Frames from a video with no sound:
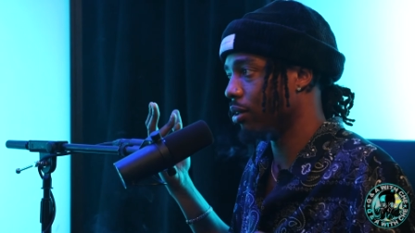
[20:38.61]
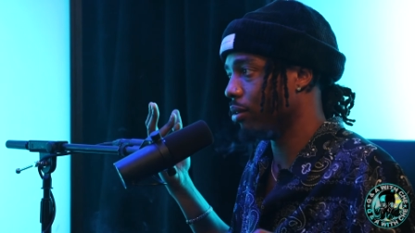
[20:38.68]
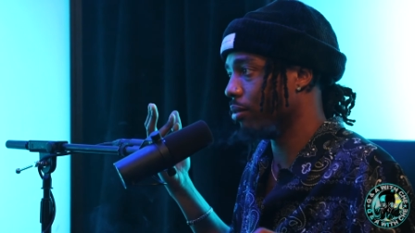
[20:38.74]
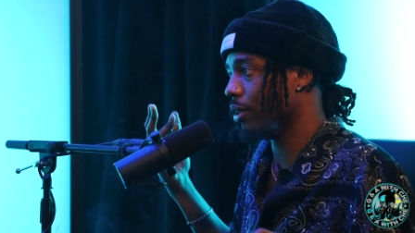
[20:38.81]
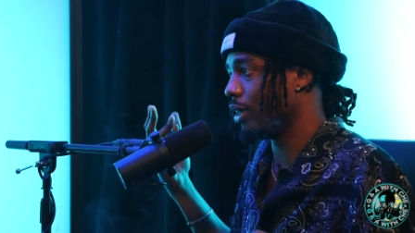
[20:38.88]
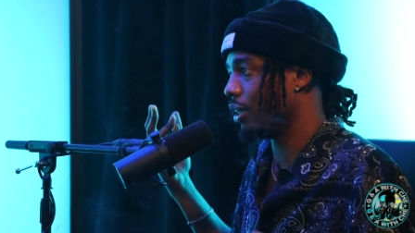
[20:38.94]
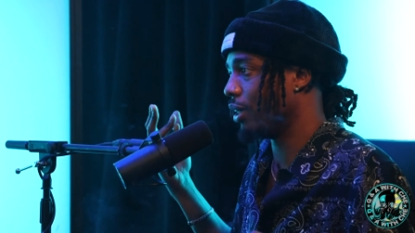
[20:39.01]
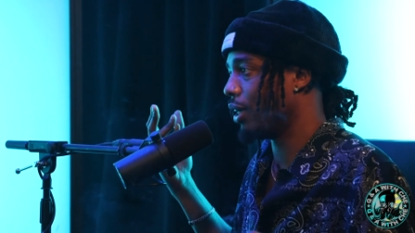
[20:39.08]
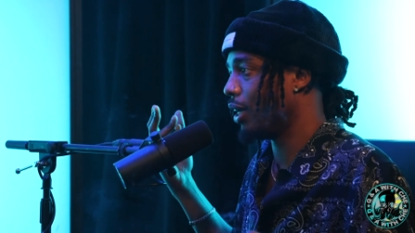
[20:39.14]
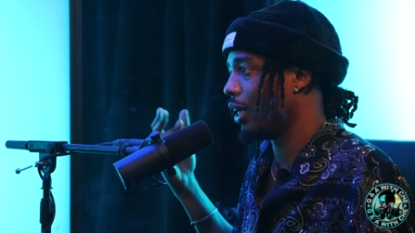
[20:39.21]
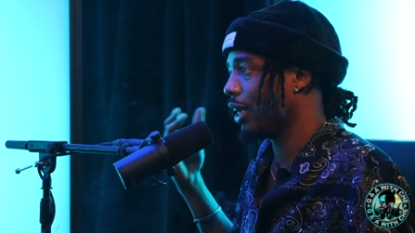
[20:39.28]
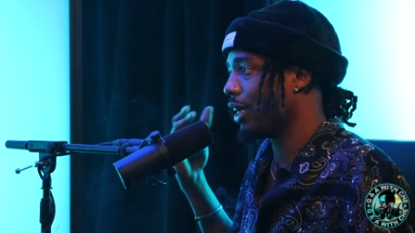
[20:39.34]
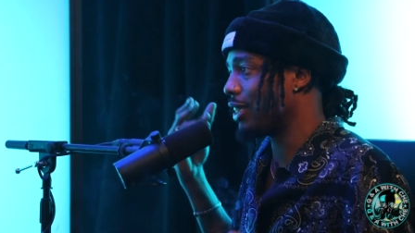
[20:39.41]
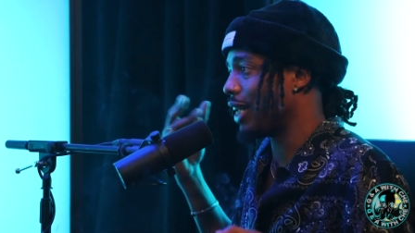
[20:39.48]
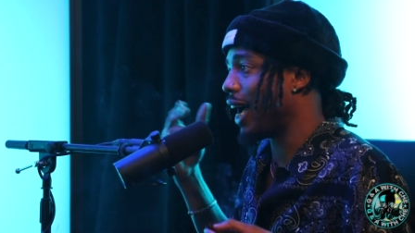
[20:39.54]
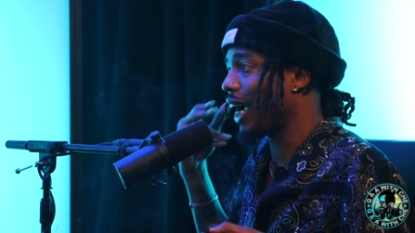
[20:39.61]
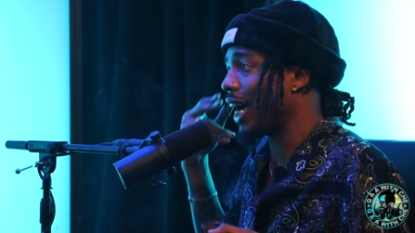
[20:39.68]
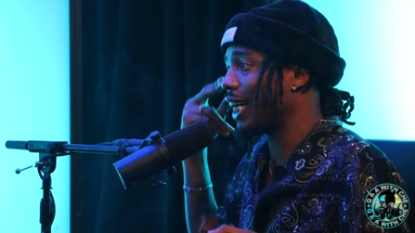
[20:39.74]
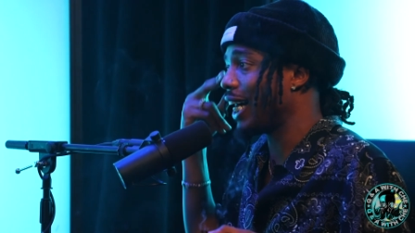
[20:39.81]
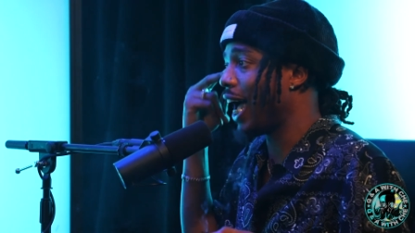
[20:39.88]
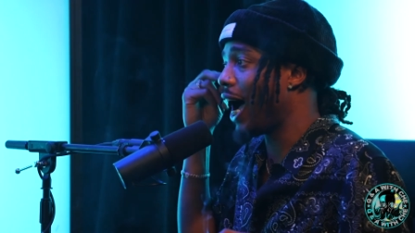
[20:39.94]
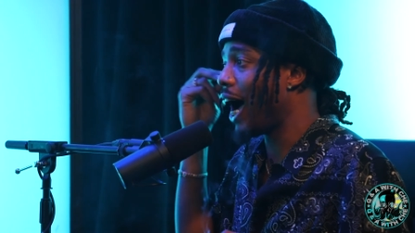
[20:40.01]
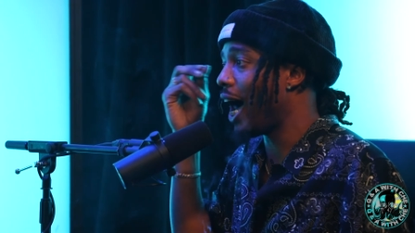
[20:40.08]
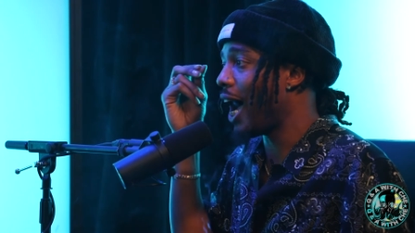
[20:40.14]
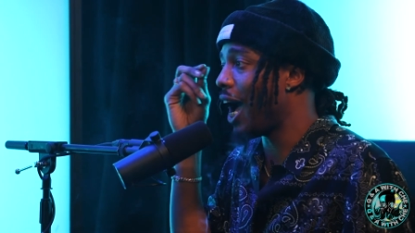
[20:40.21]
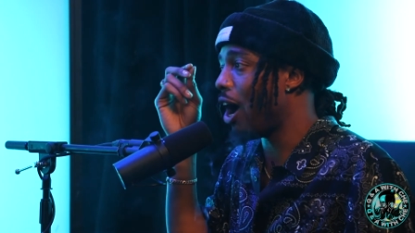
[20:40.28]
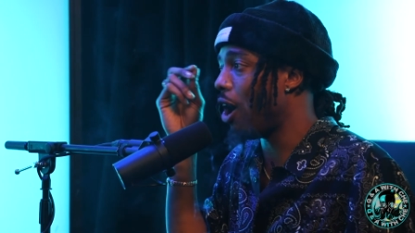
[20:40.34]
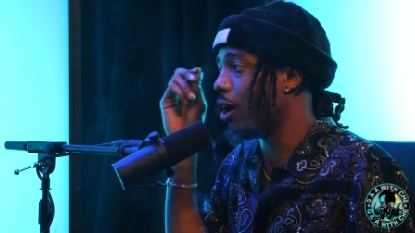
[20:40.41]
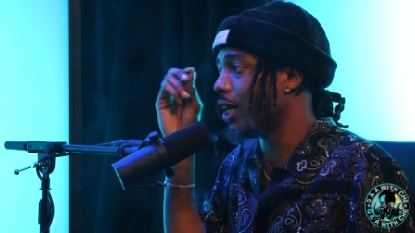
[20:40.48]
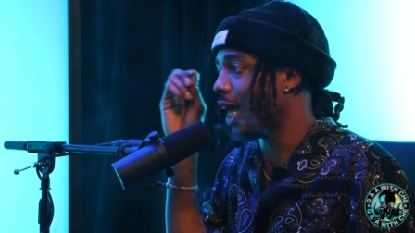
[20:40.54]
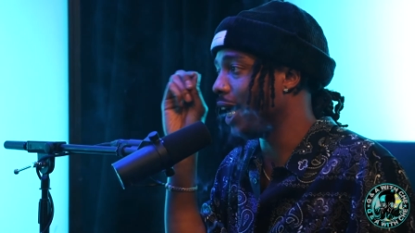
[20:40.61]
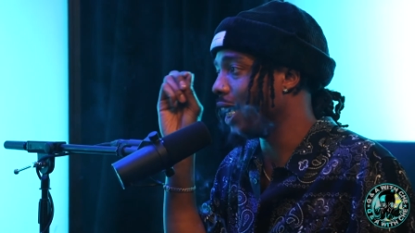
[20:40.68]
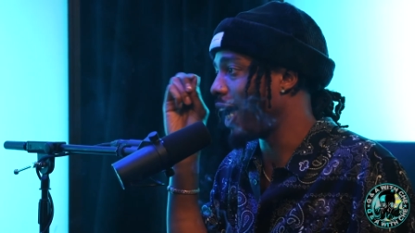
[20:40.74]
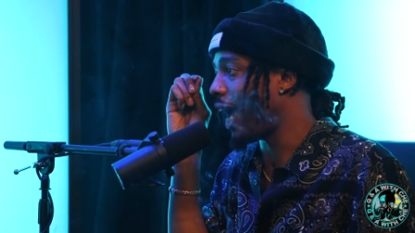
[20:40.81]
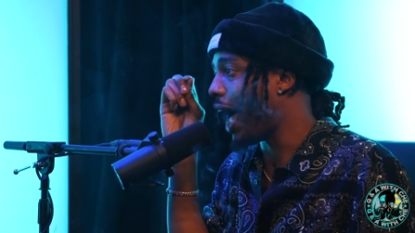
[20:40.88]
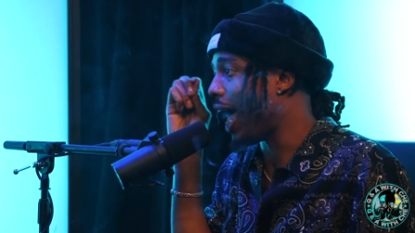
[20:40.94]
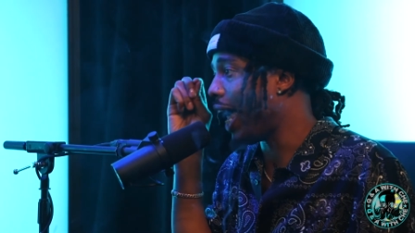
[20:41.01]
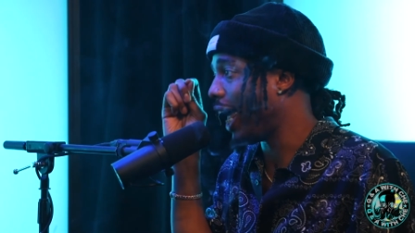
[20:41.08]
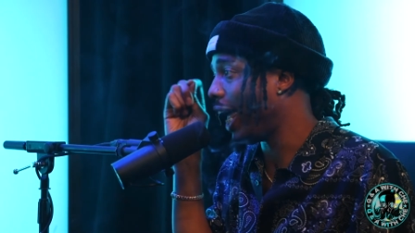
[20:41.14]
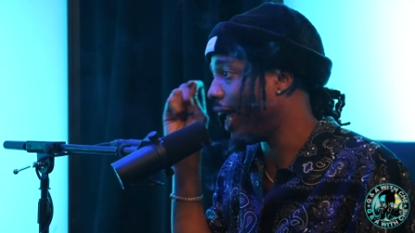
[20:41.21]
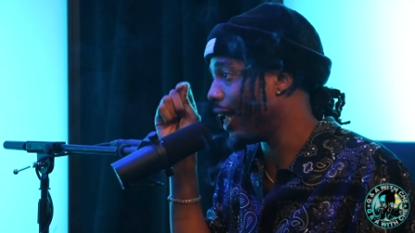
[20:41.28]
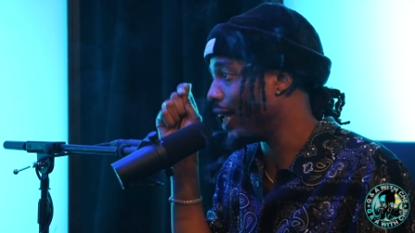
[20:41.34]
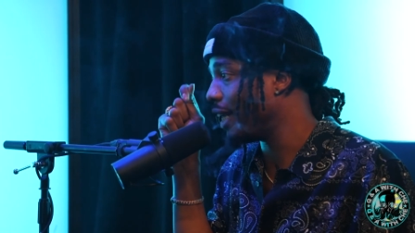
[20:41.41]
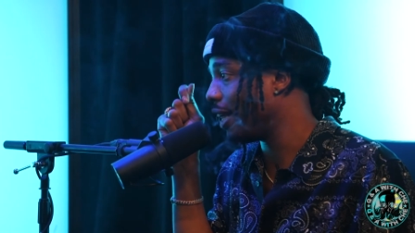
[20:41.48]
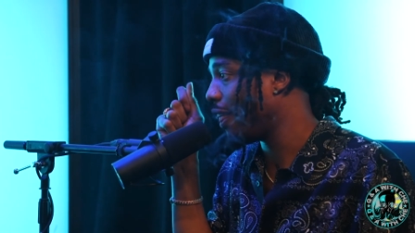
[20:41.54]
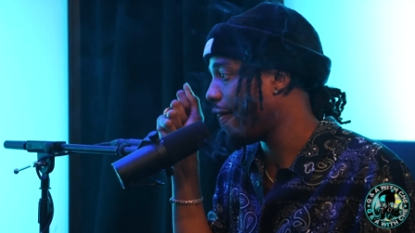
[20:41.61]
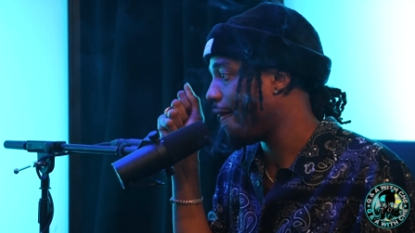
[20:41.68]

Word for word: Gotcha. Really. Because I got like I, I like I hate.